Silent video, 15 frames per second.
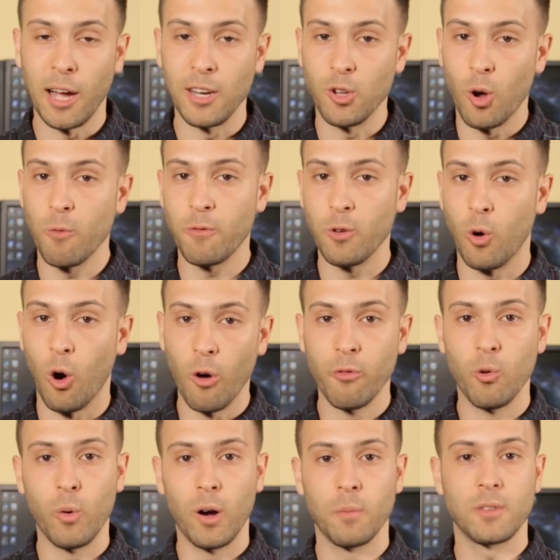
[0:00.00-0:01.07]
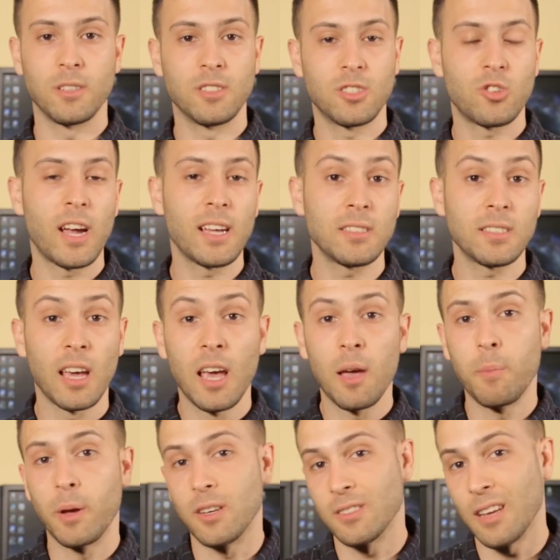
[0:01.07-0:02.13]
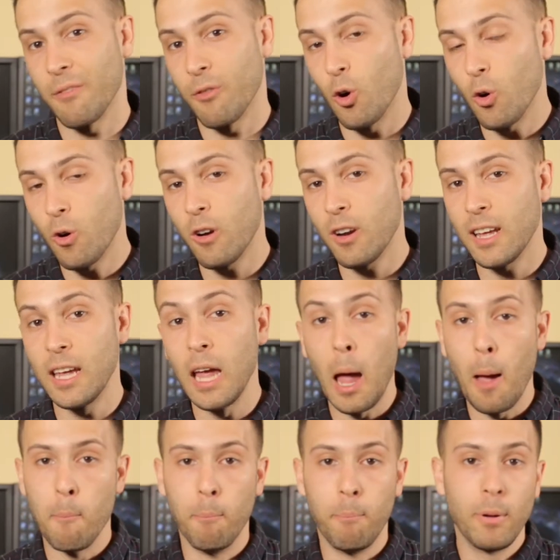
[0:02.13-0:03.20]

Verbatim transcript: I don't feel overwhelmed and stressed because I've already